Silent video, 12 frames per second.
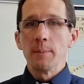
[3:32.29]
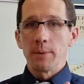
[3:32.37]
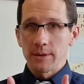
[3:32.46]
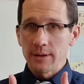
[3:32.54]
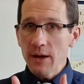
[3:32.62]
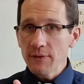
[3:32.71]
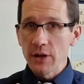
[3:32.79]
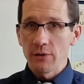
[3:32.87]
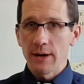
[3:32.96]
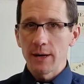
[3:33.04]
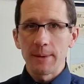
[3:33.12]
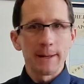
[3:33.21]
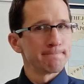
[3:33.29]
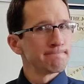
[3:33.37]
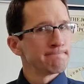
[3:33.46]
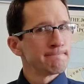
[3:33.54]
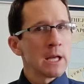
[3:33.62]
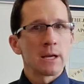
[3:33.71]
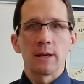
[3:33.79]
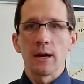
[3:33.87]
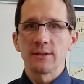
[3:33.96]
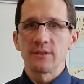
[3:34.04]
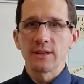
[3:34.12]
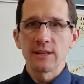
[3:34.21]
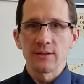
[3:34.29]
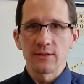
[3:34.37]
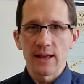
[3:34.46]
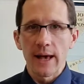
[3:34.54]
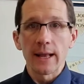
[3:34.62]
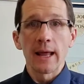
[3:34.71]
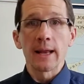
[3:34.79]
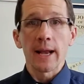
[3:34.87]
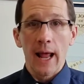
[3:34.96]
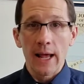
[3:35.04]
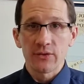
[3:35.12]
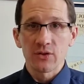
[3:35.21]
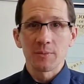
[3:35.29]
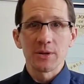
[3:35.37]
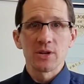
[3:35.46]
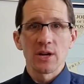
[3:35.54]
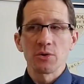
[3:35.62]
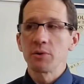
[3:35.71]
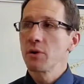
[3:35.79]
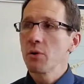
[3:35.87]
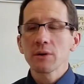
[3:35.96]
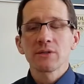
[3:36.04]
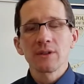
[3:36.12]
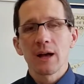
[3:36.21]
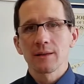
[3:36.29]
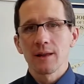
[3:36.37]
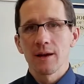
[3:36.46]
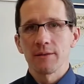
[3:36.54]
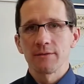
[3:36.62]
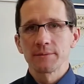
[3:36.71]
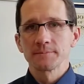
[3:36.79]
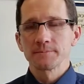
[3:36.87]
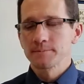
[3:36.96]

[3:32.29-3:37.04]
But loving your enemy, God sees that, and it has to be genuine, or it's not love.